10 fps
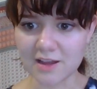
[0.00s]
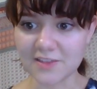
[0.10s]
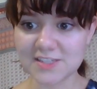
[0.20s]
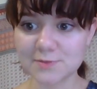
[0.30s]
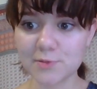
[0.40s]

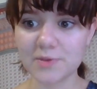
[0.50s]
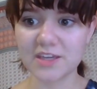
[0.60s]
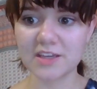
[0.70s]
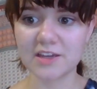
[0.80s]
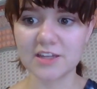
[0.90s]
This will
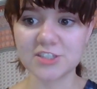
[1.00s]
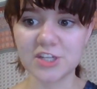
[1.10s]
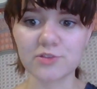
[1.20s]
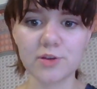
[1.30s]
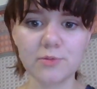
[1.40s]
be, in
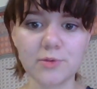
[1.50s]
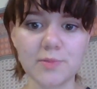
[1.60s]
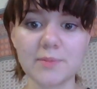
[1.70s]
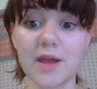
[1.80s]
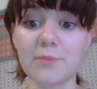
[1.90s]
general,
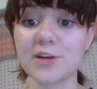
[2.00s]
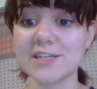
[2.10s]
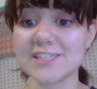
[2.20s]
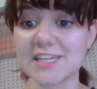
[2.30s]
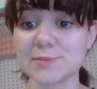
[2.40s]
my
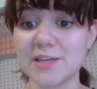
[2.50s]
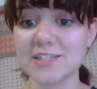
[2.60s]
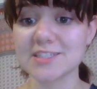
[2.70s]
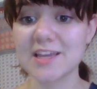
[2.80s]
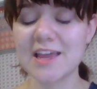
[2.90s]

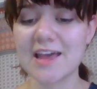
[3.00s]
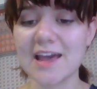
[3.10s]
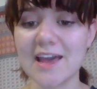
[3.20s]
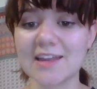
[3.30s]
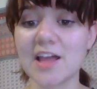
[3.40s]
pre-assessment
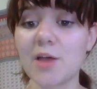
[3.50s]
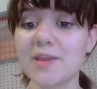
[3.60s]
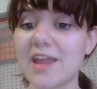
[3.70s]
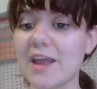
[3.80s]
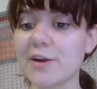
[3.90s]
and help
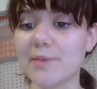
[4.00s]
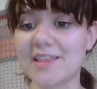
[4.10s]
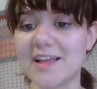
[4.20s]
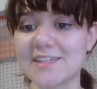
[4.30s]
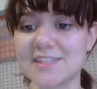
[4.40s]
me cater
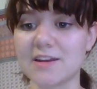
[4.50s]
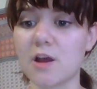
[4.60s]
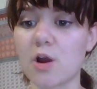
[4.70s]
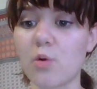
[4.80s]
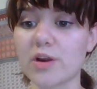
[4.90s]
my lesson
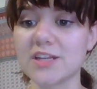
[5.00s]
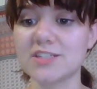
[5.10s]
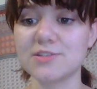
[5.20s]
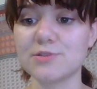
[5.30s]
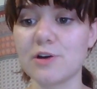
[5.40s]
according
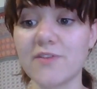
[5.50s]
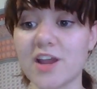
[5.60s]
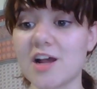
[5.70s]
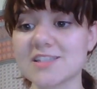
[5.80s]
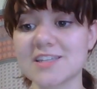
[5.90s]
to
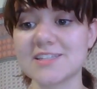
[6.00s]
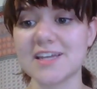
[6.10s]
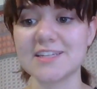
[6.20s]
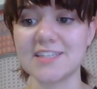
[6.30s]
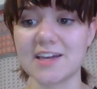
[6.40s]

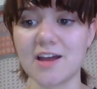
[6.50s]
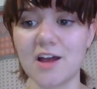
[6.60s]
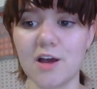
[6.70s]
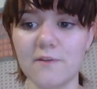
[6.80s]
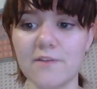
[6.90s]
Vygotsky's idea
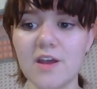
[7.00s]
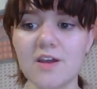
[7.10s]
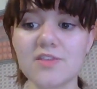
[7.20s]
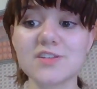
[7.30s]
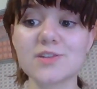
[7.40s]
of
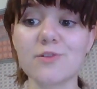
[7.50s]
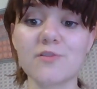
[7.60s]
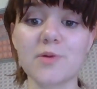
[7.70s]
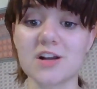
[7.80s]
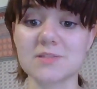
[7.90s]
the zone
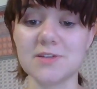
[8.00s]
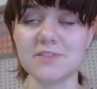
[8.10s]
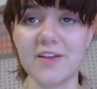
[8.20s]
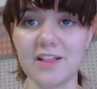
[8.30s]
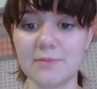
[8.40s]
of proximal
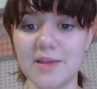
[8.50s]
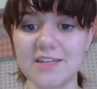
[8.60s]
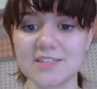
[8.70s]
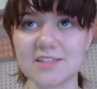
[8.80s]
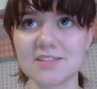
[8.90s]
development.